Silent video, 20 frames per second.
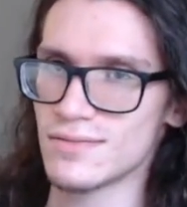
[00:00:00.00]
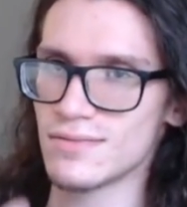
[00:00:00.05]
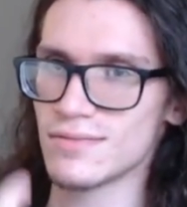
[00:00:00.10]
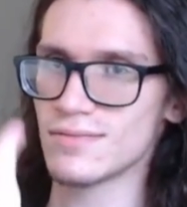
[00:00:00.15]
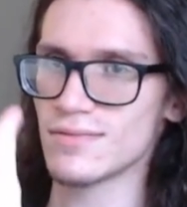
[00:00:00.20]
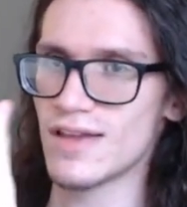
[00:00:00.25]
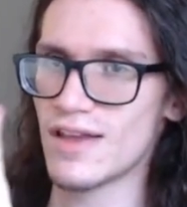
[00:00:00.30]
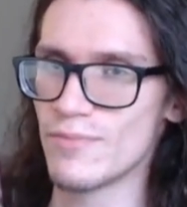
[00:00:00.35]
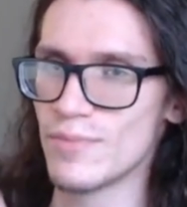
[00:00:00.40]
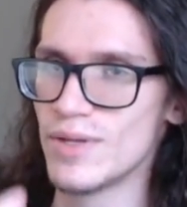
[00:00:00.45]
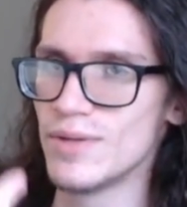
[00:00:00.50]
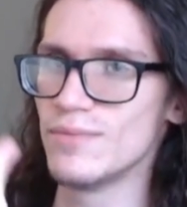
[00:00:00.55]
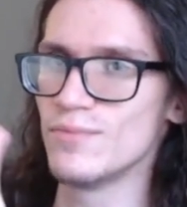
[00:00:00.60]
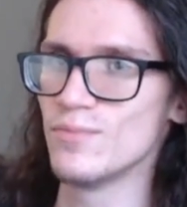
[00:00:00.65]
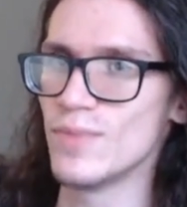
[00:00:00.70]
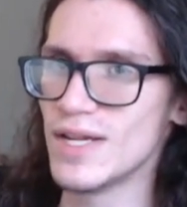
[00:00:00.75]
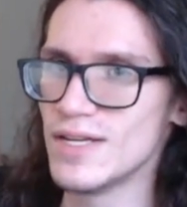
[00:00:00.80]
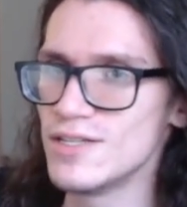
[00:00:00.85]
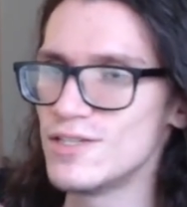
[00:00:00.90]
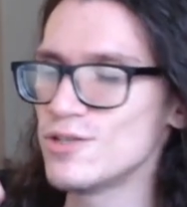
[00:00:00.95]
have been
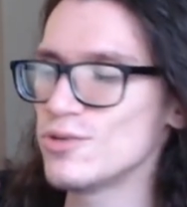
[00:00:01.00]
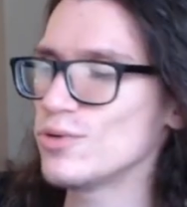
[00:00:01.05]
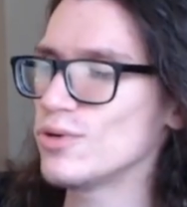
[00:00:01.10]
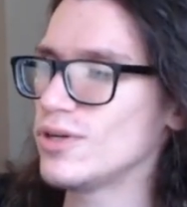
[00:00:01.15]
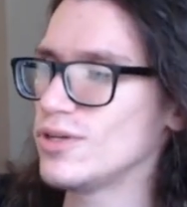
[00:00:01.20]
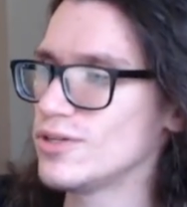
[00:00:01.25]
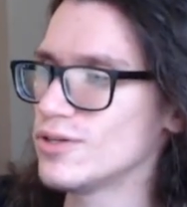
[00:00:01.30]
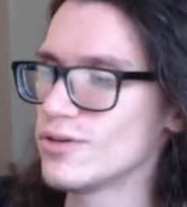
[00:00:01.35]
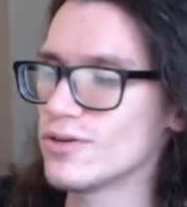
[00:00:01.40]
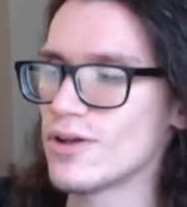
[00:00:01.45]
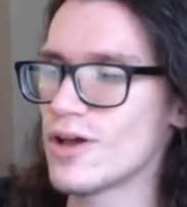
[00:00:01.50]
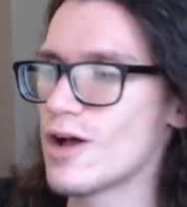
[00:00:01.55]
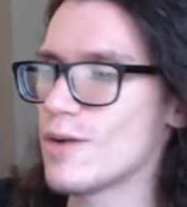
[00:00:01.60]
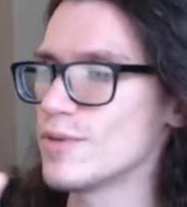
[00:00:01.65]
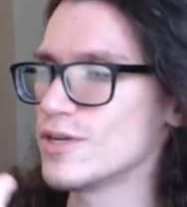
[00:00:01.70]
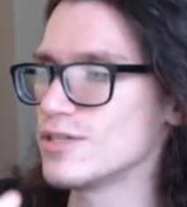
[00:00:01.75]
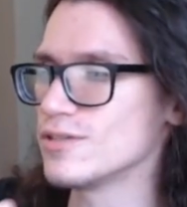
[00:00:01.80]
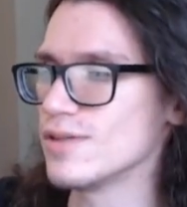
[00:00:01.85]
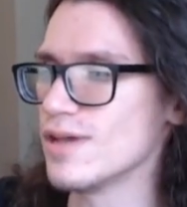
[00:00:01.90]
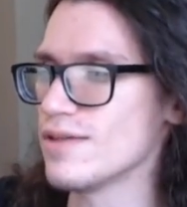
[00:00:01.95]
made to it, and you don't know how
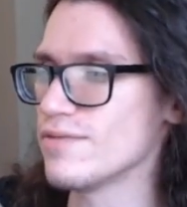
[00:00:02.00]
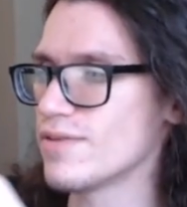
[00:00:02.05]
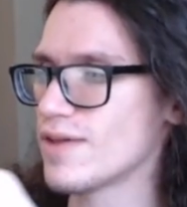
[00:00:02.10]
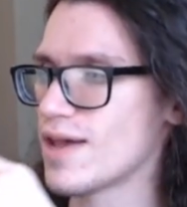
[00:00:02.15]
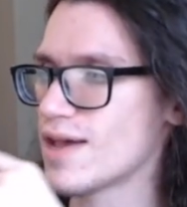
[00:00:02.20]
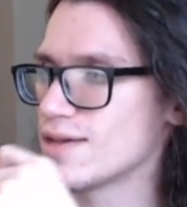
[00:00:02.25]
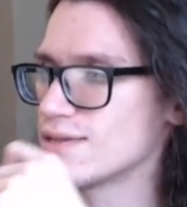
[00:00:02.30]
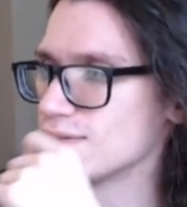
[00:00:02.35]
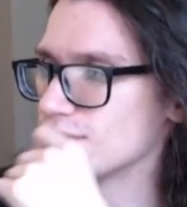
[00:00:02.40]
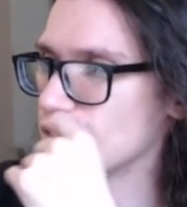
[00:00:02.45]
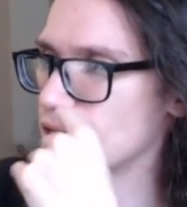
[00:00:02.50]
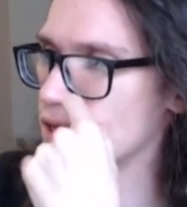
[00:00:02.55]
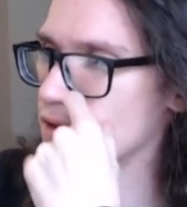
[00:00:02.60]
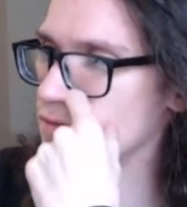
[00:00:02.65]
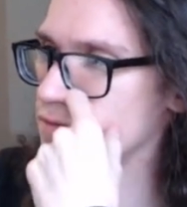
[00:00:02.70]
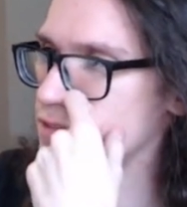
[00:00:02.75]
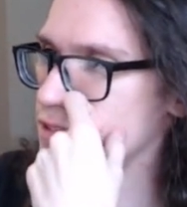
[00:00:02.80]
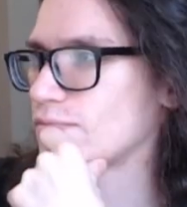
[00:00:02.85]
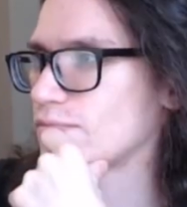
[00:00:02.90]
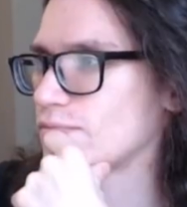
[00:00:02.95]
much life it has left.